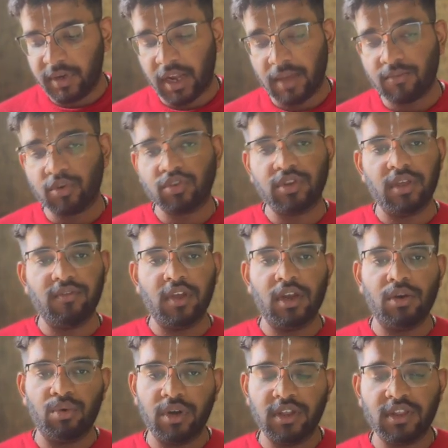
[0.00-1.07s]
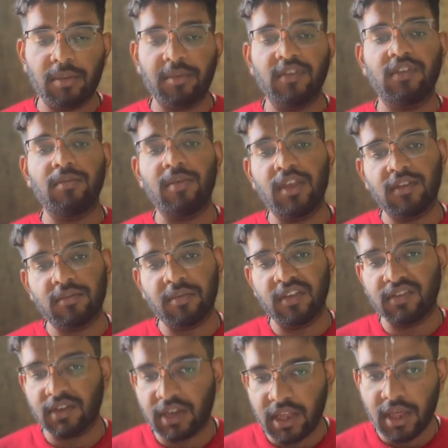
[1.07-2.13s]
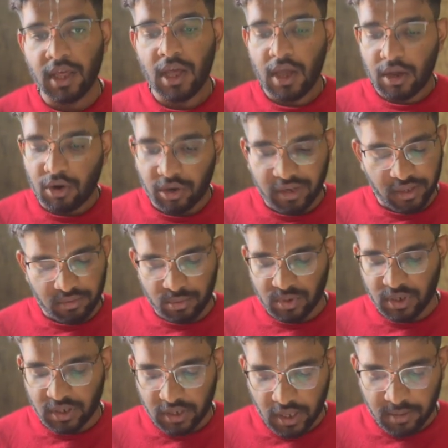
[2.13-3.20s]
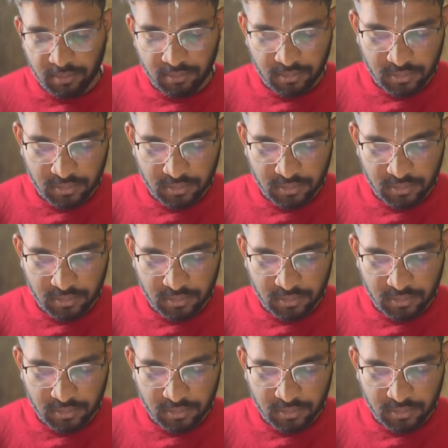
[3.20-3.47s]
Time for saving and loading the PCB is basically context switching time.